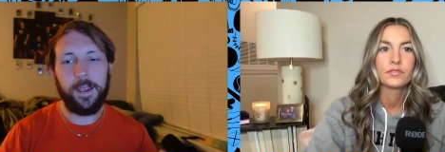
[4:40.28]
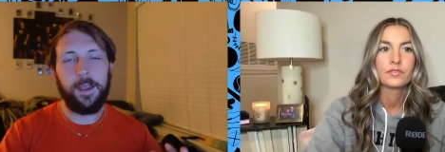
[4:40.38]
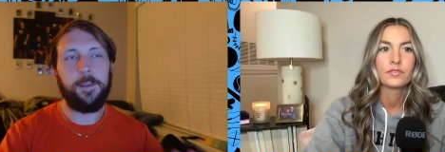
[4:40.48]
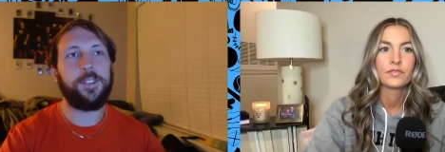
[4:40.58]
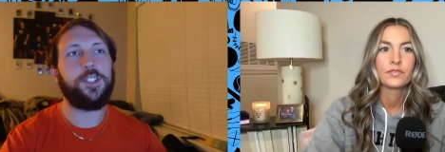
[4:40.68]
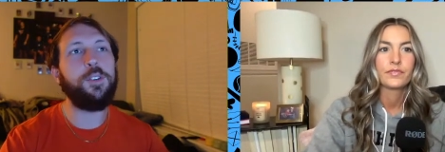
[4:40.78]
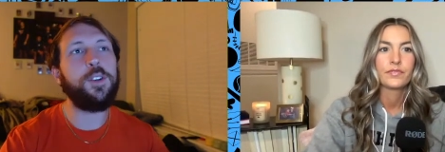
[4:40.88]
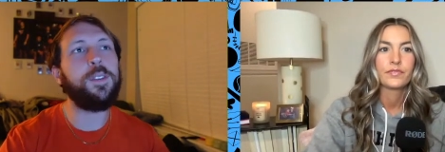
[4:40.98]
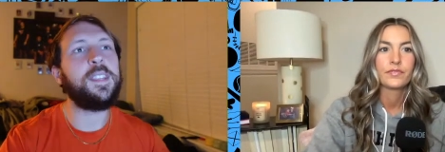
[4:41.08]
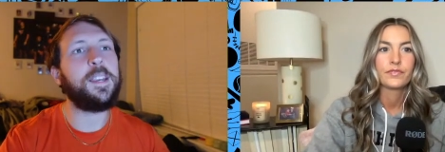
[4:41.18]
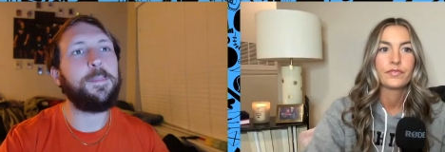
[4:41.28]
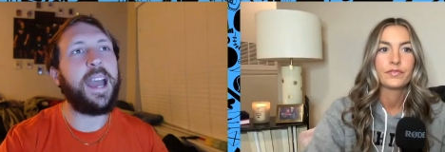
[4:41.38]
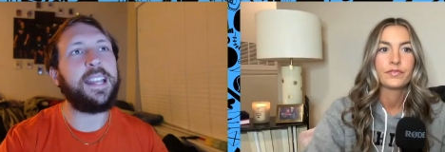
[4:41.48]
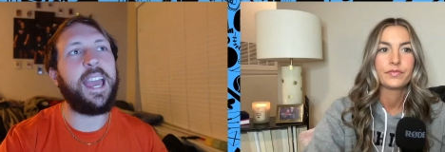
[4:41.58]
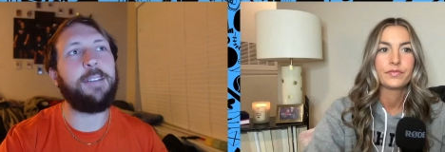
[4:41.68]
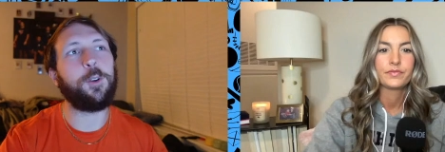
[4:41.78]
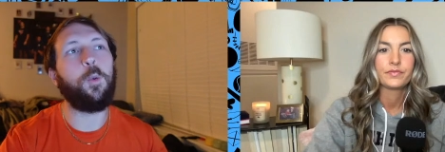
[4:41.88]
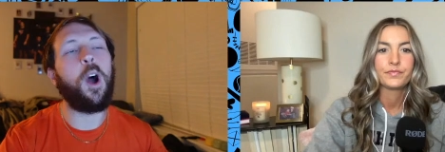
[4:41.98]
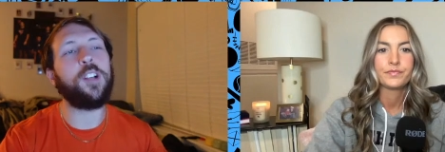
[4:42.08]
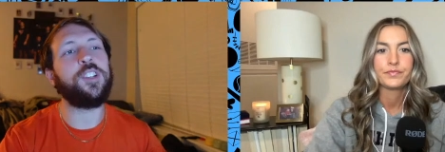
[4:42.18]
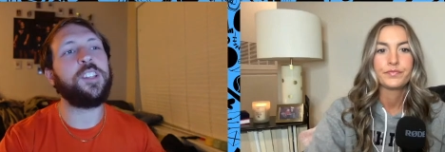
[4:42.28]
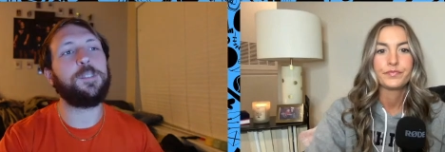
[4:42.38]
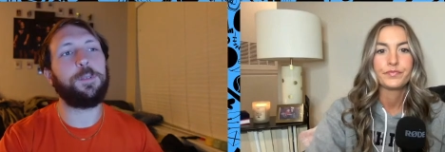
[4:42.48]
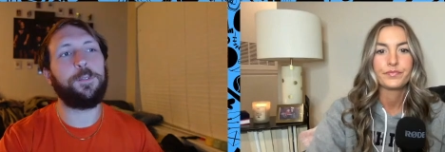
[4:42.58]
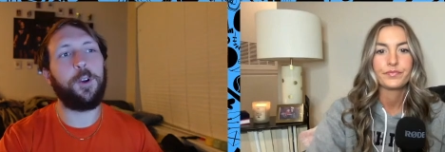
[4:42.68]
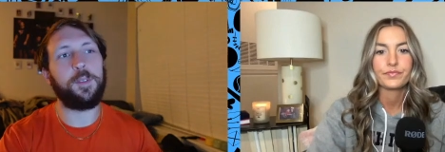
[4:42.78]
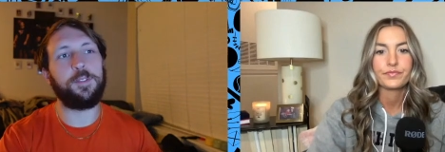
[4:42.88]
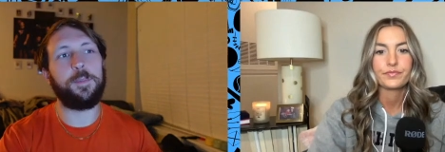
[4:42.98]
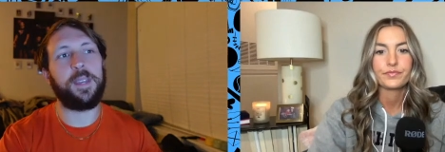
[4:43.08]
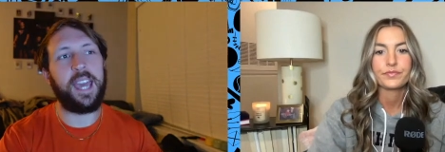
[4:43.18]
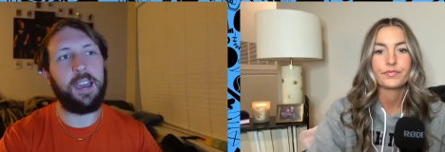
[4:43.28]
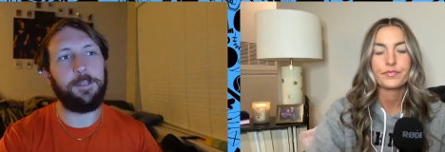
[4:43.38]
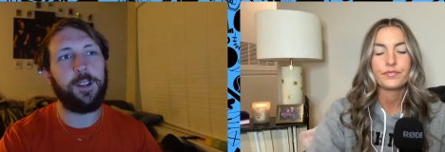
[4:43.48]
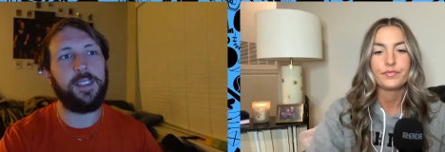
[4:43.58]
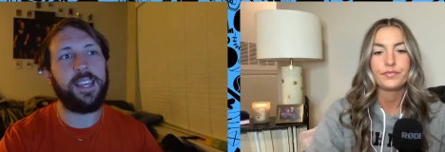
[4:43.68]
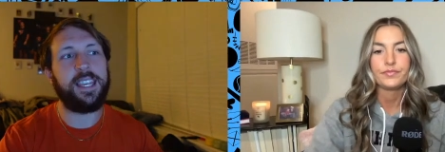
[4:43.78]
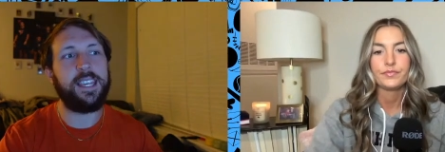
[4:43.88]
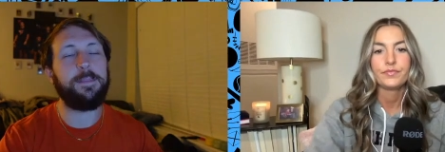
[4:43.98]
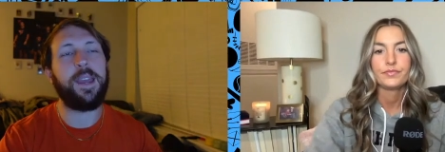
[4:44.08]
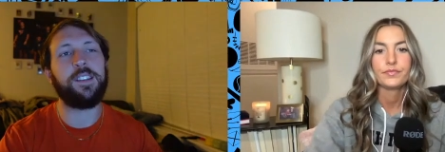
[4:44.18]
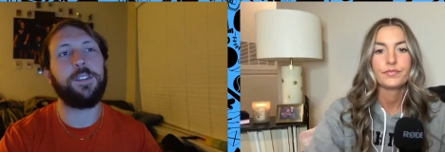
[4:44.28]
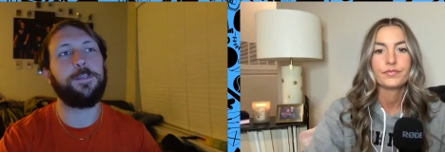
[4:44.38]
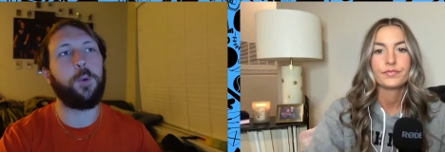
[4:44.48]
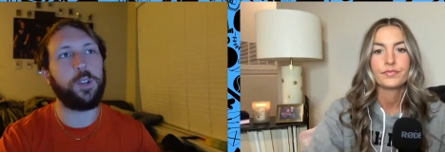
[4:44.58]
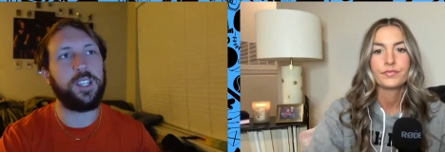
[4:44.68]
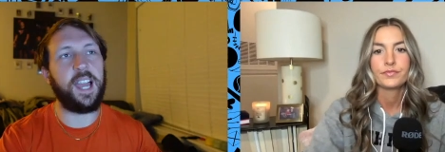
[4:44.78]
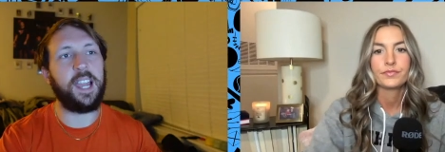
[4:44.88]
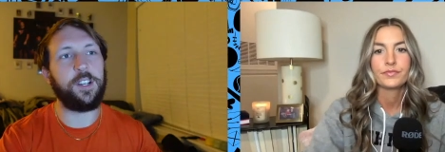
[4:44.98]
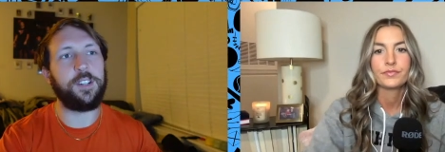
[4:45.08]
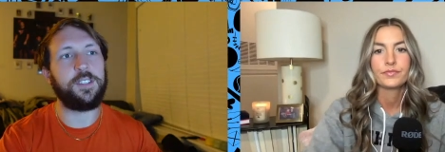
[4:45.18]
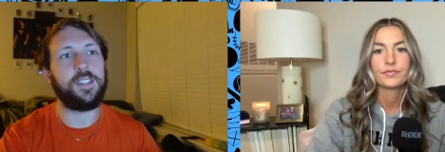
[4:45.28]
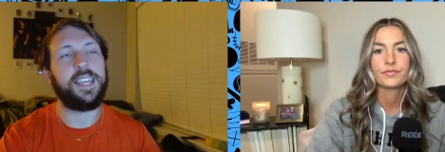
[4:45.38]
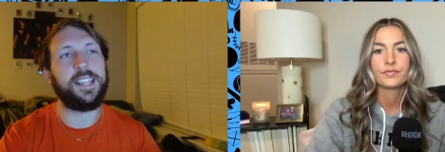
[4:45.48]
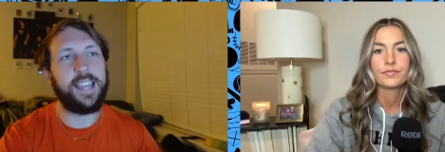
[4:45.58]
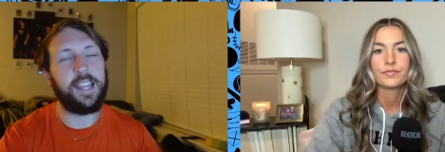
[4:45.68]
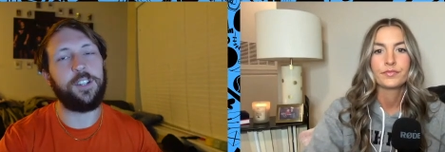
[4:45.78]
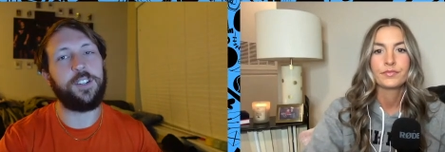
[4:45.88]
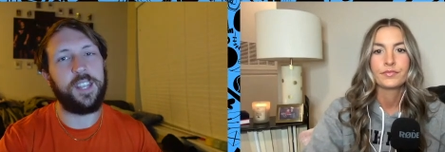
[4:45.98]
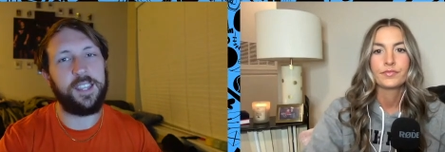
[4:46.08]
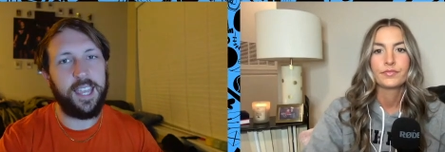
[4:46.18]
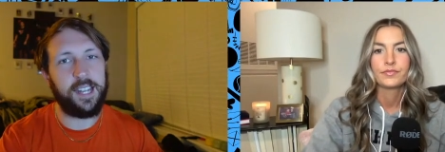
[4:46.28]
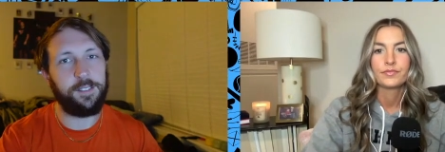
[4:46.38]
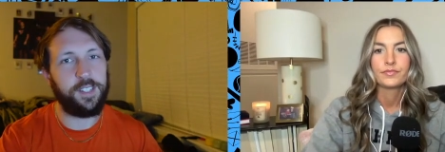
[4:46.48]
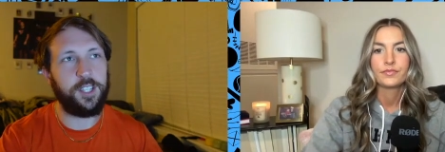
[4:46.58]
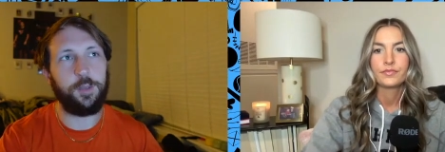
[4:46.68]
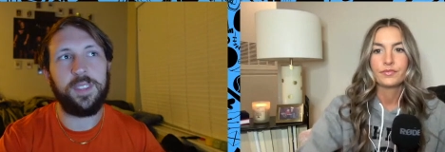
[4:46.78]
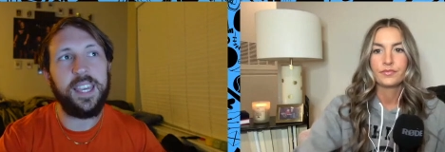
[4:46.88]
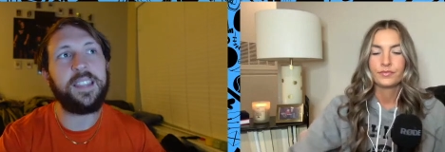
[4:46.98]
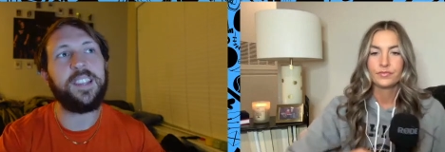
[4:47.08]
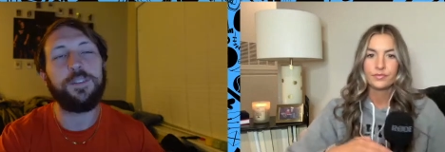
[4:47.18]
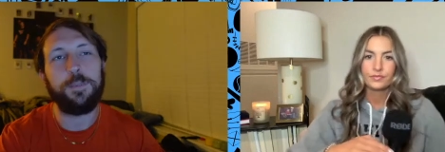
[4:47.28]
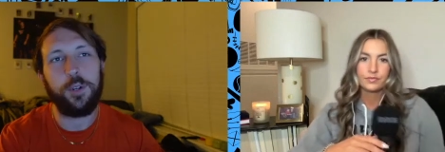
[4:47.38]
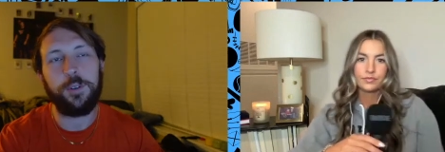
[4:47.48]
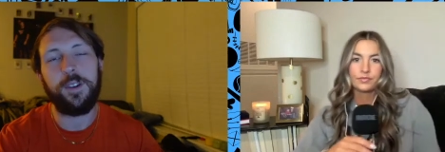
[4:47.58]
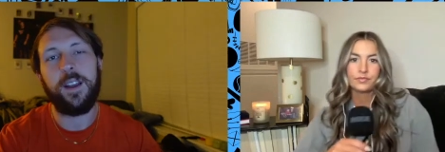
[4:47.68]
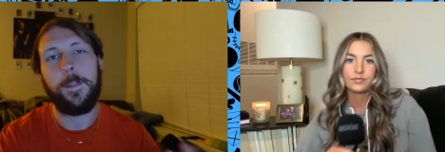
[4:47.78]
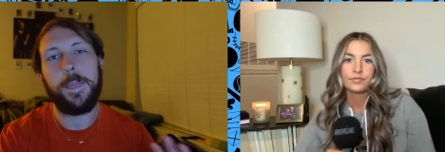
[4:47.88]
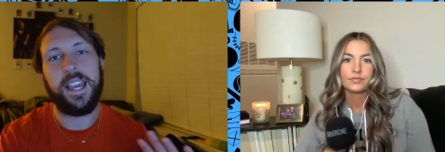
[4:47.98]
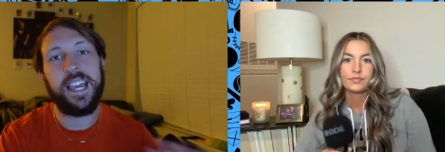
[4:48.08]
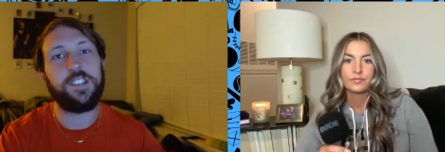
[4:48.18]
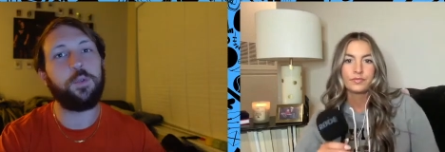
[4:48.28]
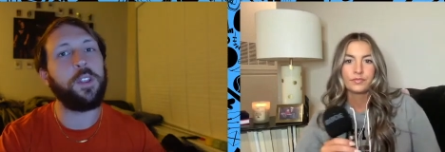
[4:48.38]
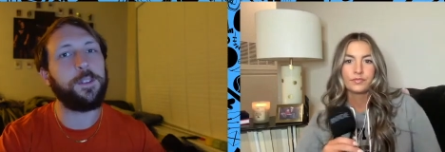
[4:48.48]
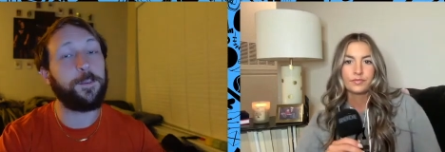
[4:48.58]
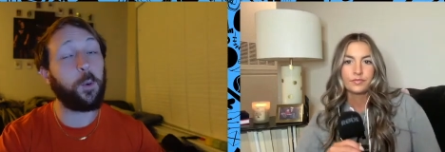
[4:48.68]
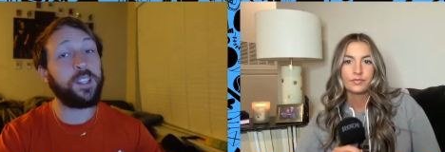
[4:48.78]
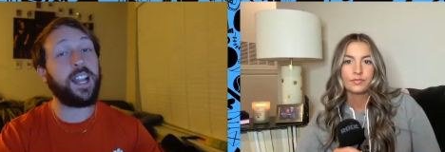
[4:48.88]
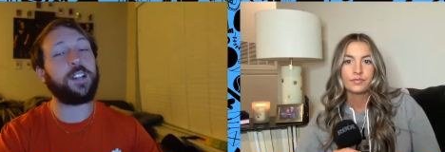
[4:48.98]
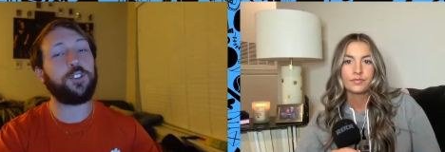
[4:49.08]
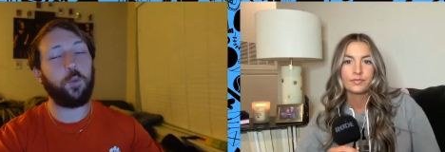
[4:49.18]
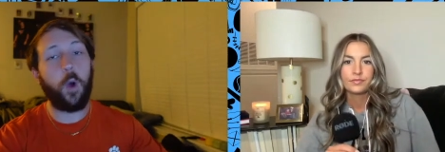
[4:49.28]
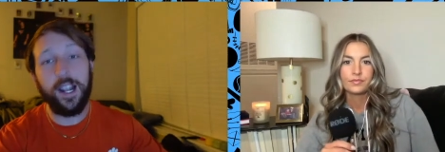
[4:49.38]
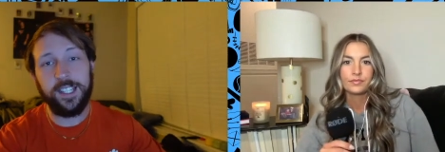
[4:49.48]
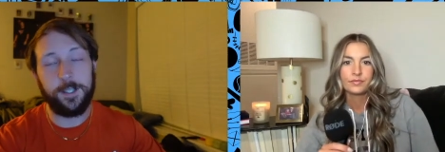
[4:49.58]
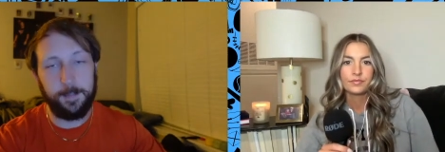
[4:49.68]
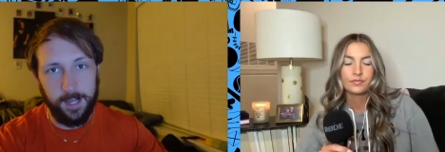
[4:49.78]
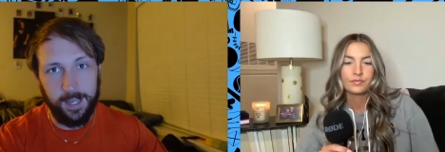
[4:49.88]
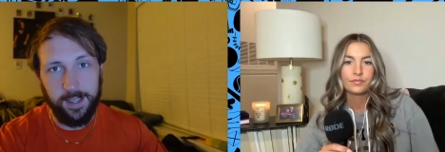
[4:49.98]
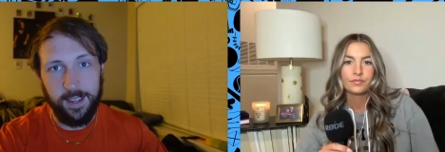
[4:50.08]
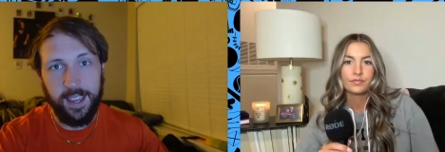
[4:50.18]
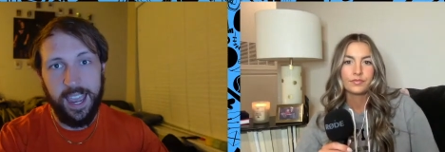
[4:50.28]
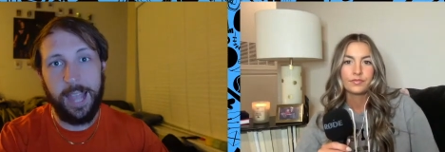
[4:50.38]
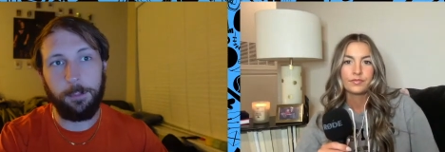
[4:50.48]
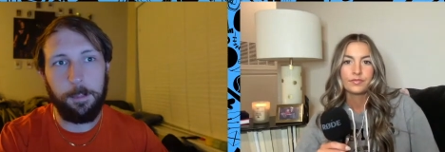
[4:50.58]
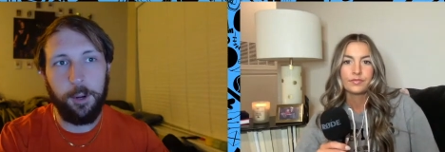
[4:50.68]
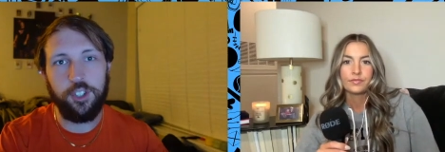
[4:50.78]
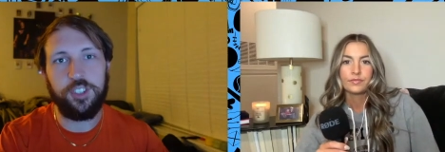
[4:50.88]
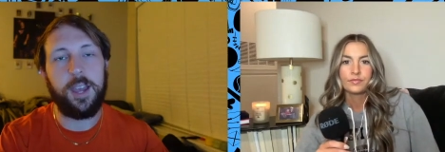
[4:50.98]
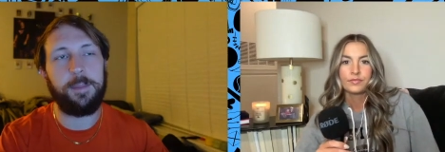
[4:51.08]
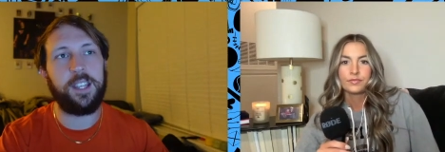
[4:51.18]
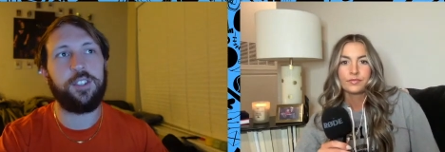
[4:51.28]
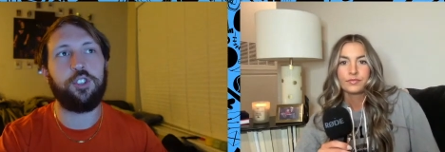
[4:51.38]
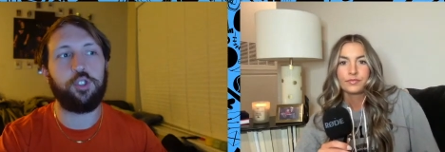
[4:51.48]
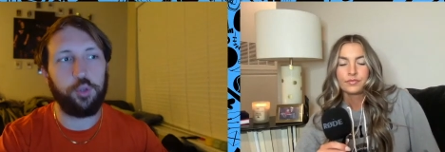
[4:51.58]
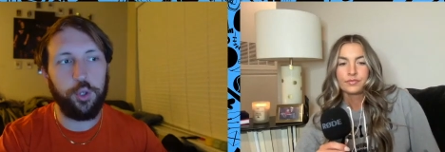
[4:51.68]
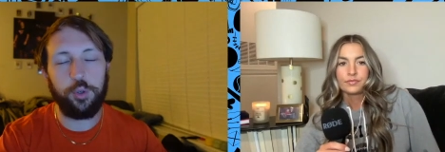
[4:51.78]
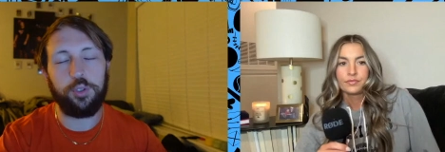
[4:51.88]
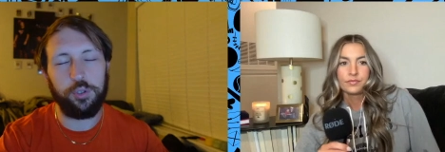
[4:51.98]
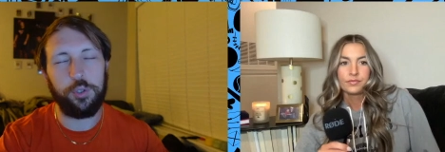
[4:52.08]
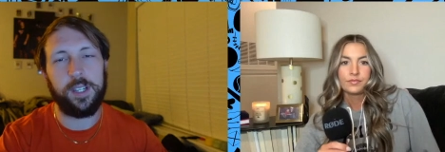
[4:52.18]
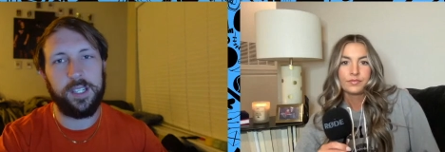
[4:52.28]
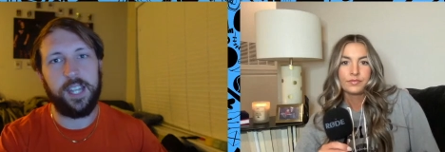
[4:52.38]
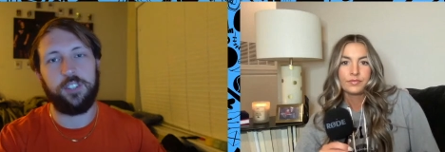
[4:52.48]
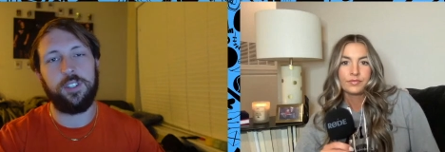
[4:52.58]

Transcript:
Speaker 1: do you think, Madi, after watching this performance from McCaffrey, that he makes the 49ers contenders in the NFC? Do you think this move is what the 49ers want it to be and will push them into true, true contention?